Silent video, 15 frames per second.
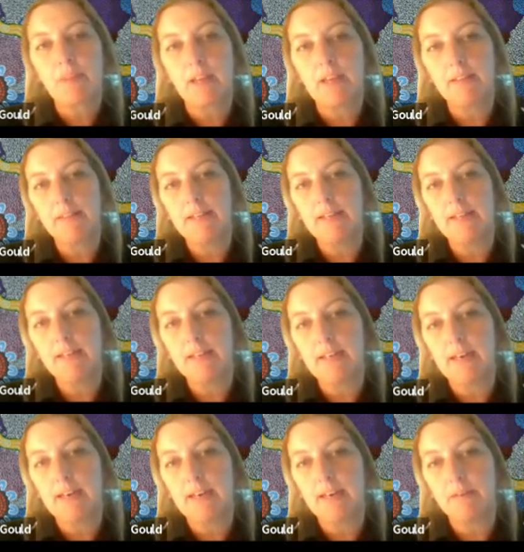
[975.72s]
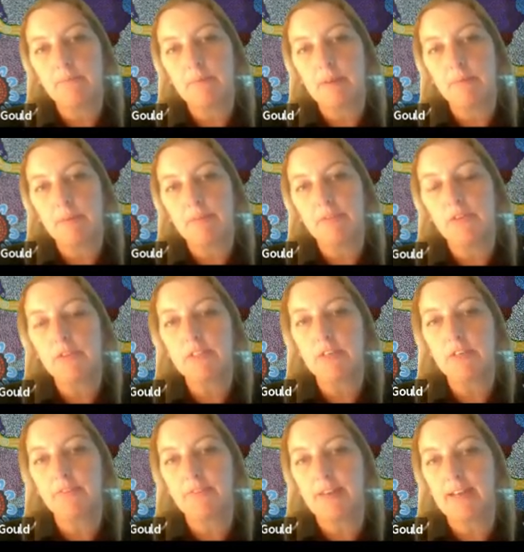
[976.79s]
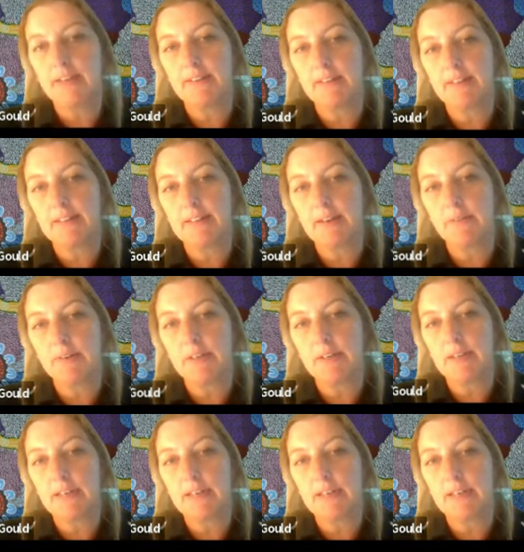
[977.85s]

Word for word: And then, um, and we've also found that they were